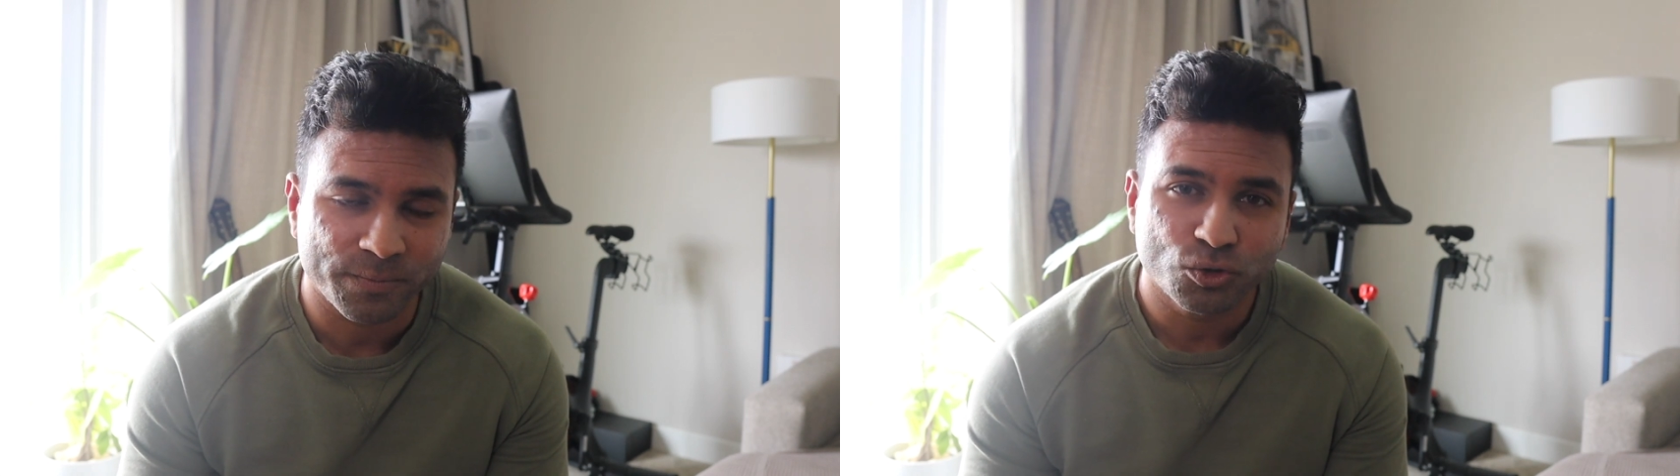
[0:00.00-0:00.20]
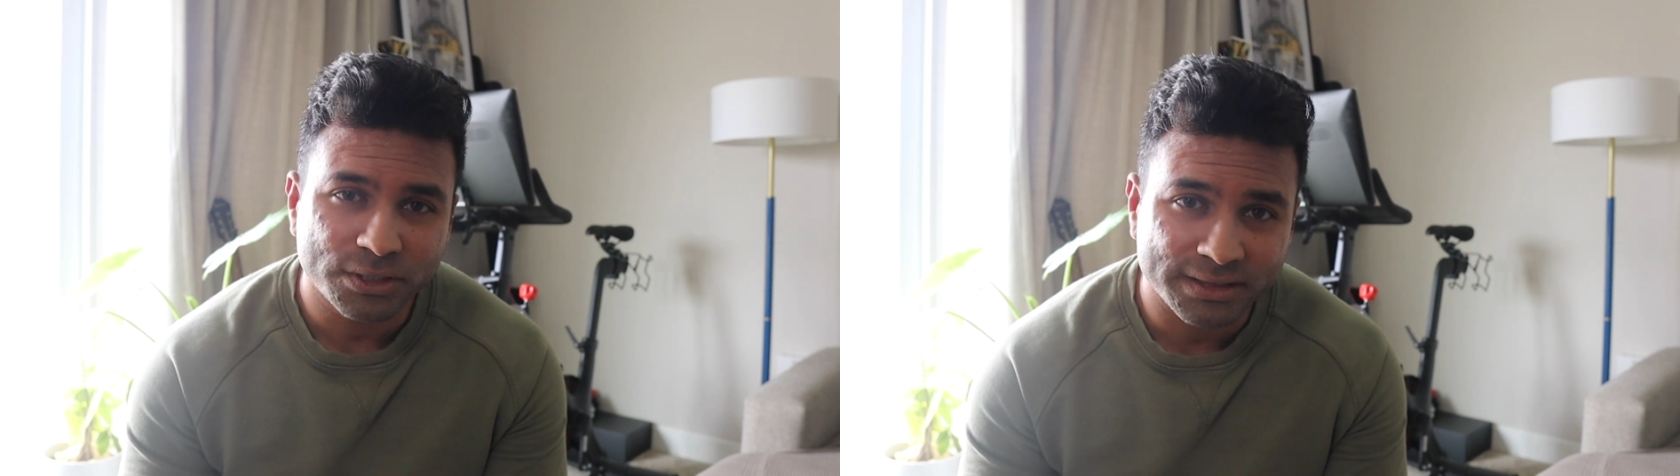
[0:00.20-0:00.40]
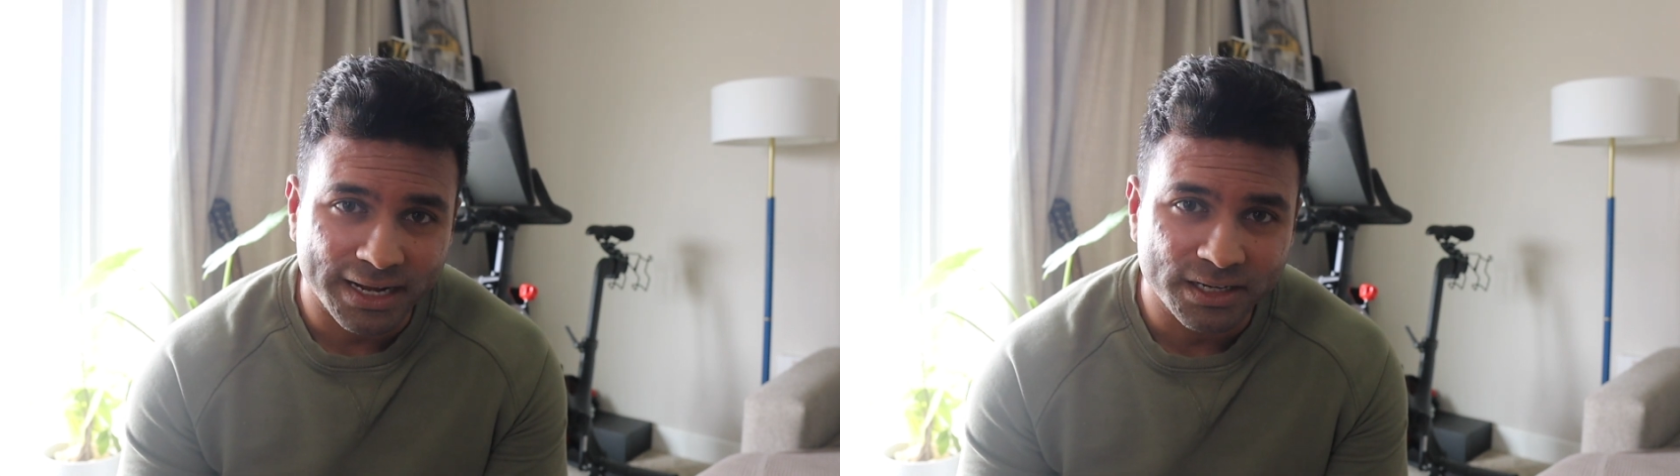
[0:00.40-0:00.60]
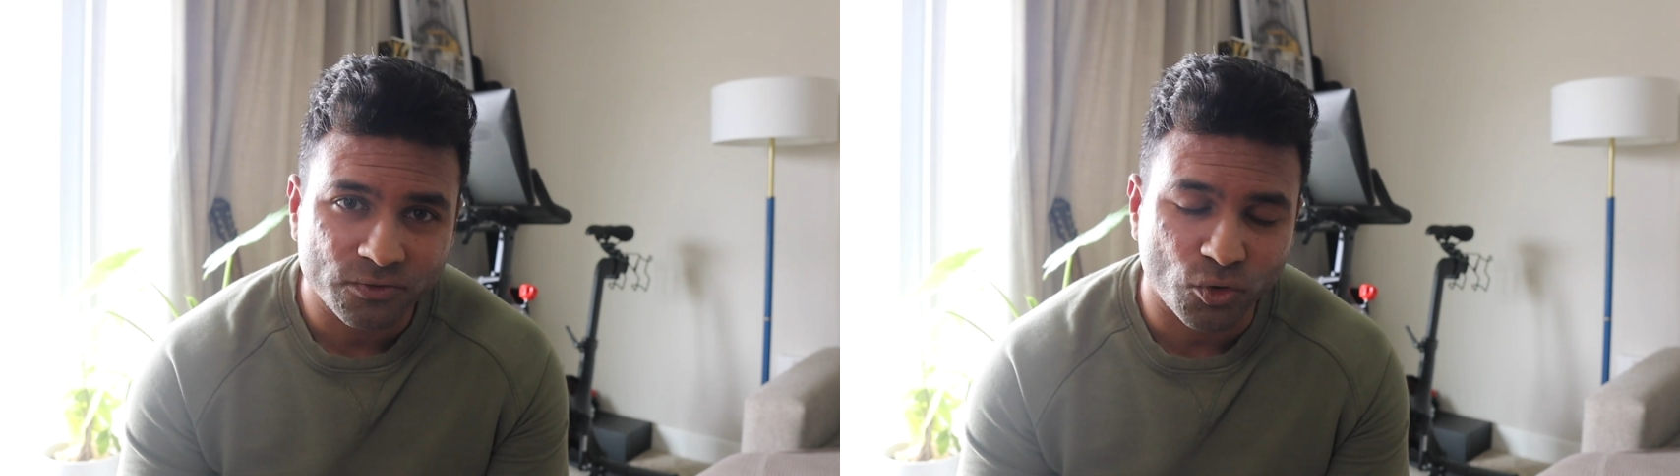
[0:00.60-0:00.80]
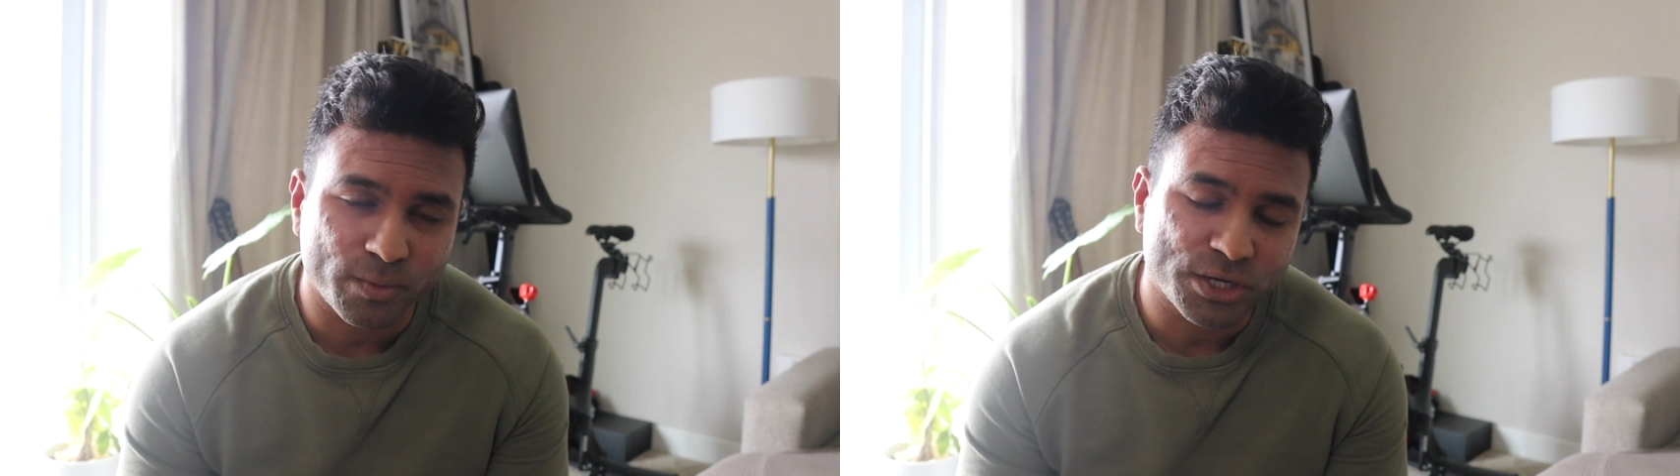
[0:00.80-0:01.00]
Using that
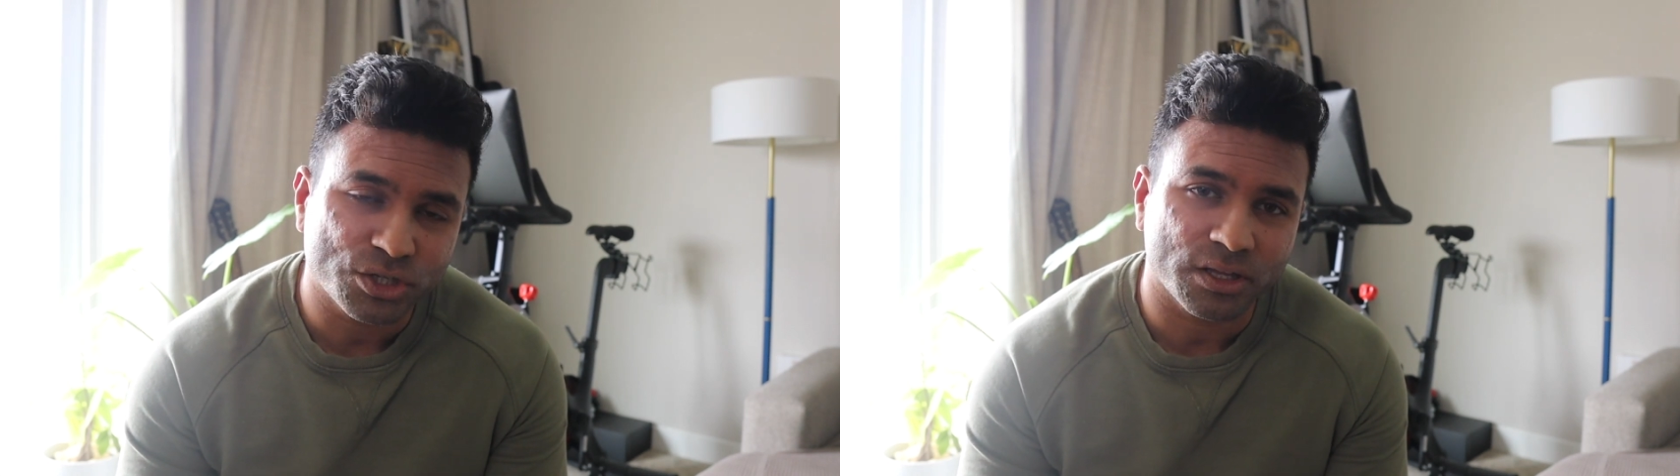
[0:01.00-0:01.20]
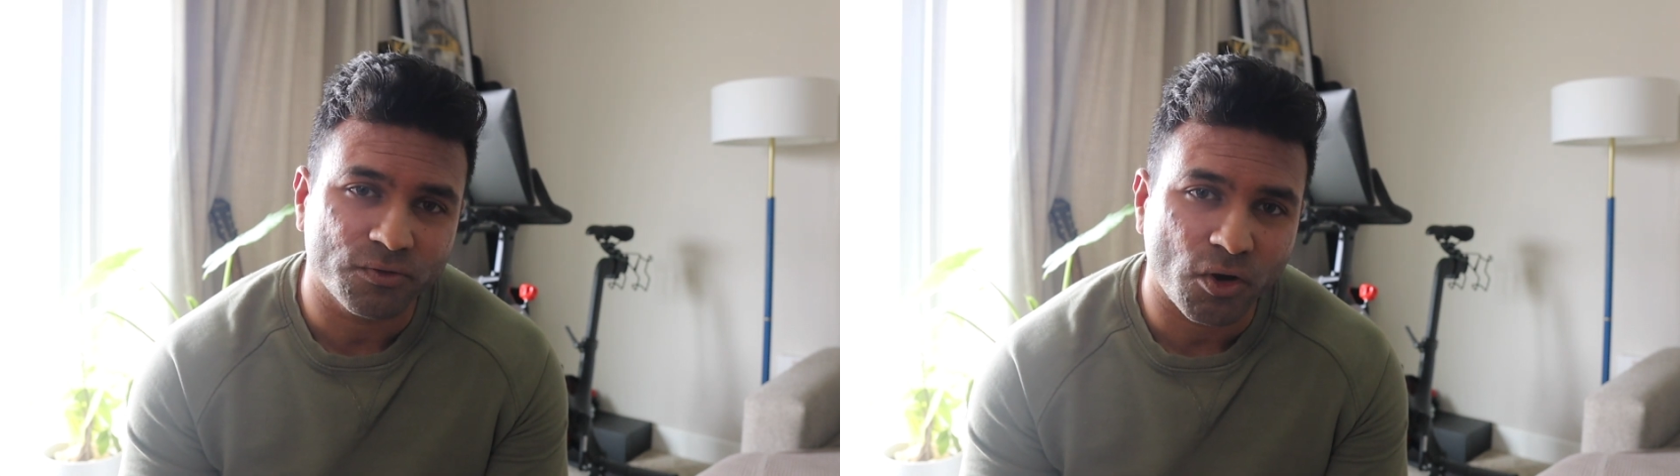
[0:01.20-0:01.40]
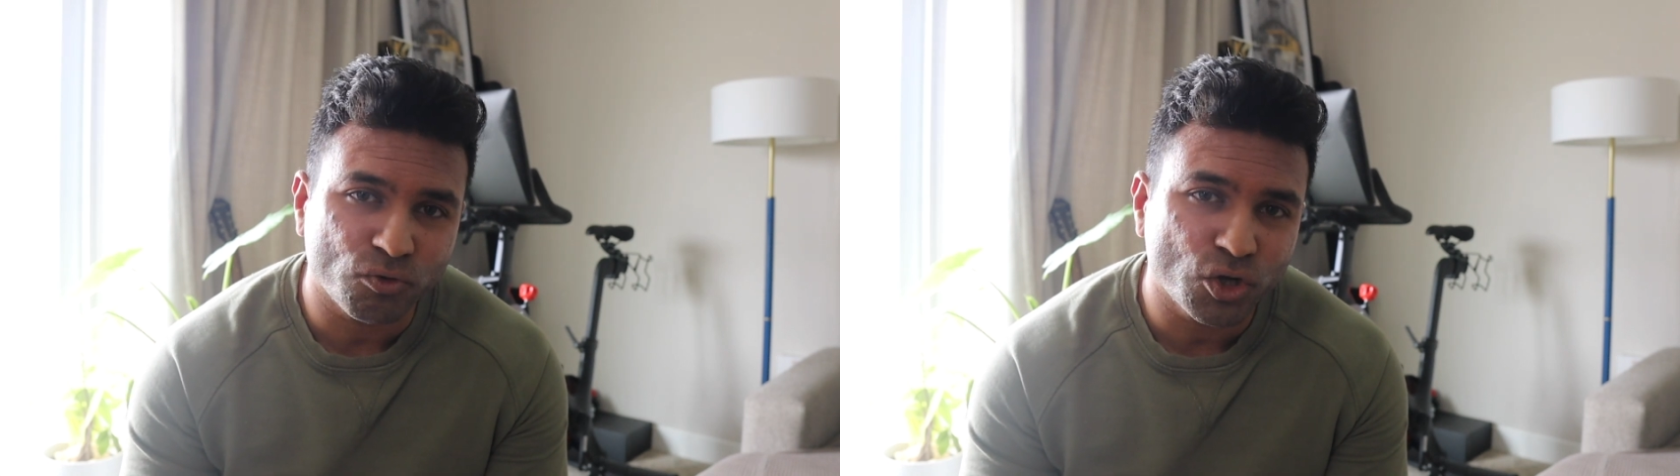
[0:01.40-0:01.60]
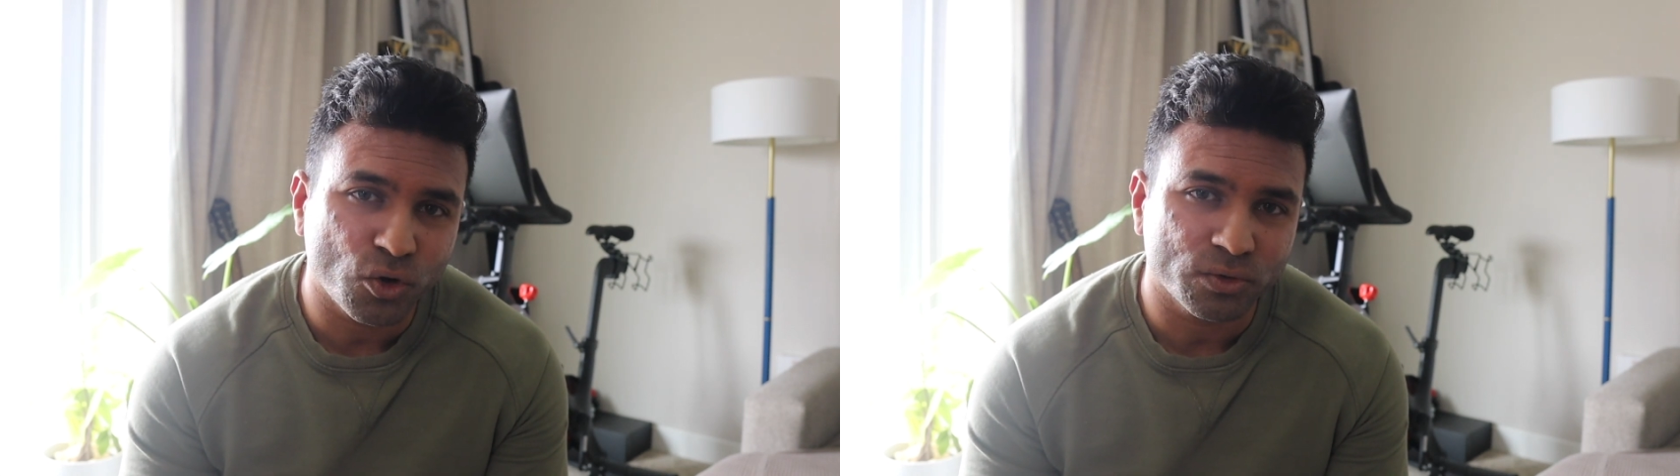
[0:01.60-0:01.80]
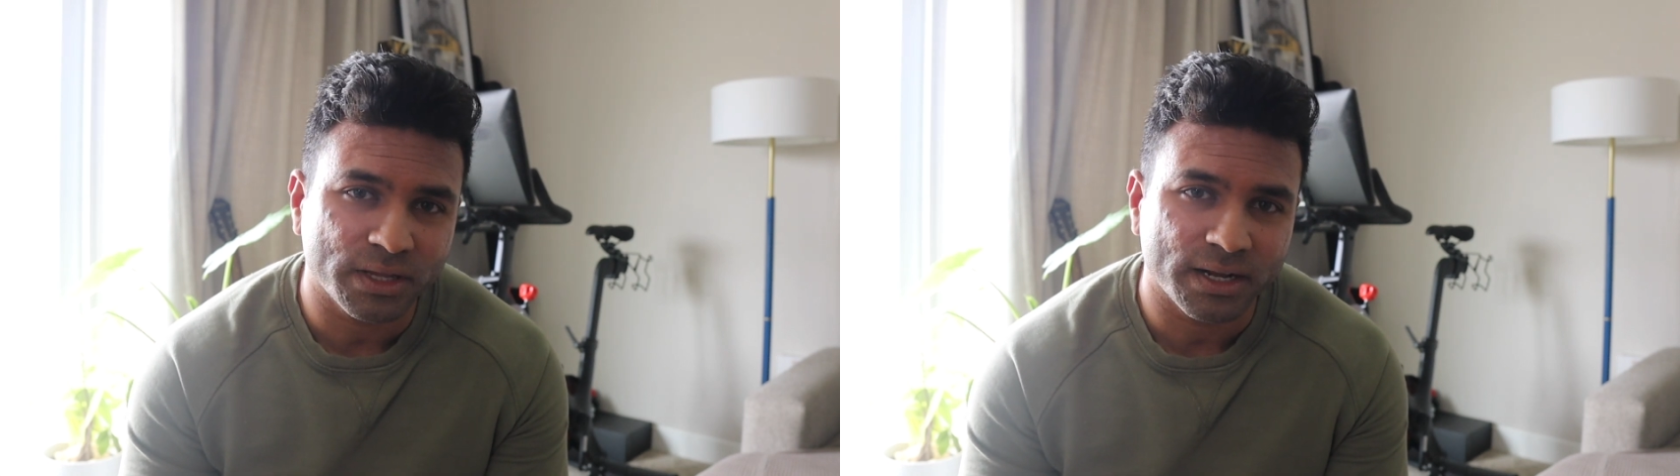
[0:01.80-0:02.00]
information, I found
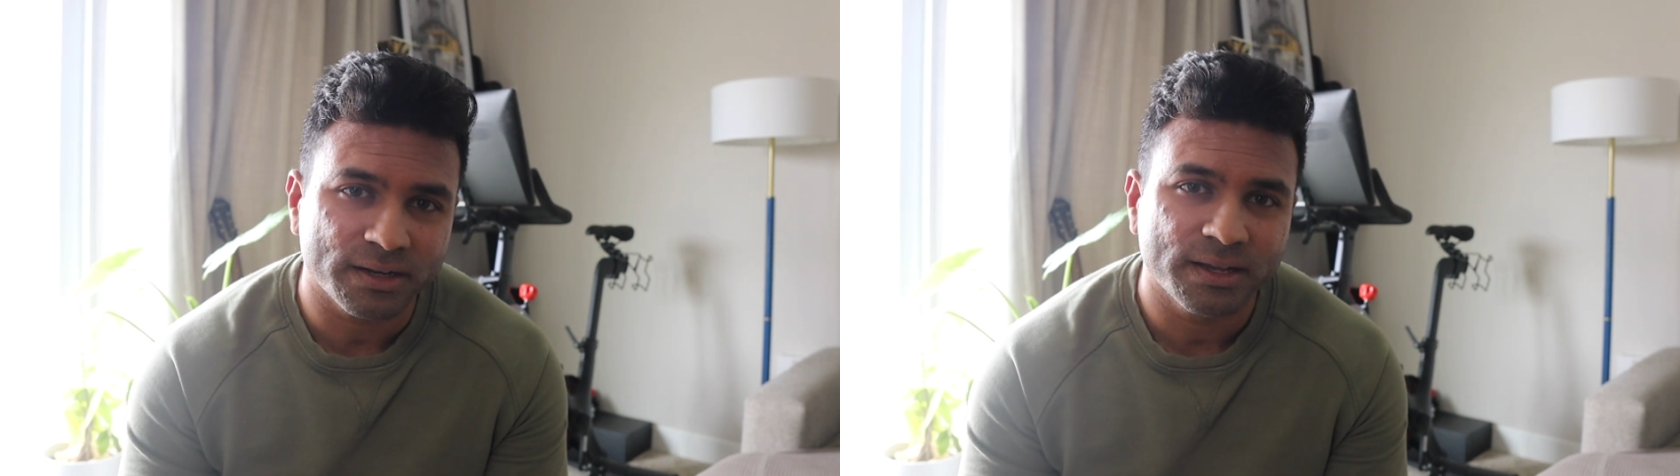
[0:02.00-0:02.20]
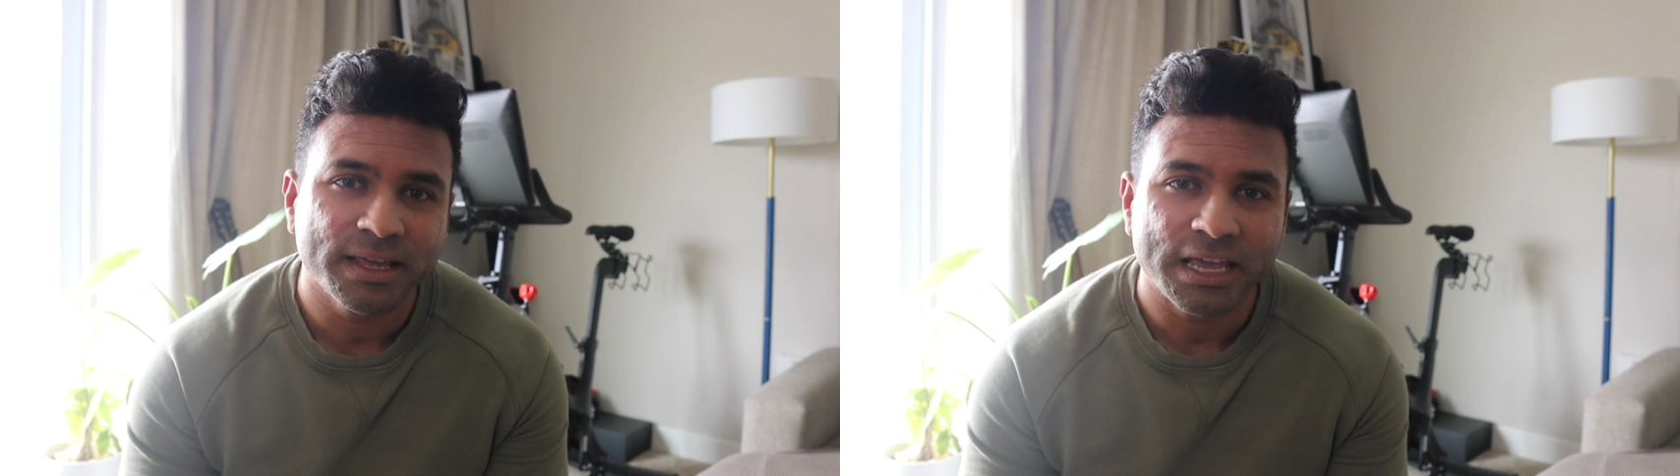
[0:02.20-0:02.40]
out that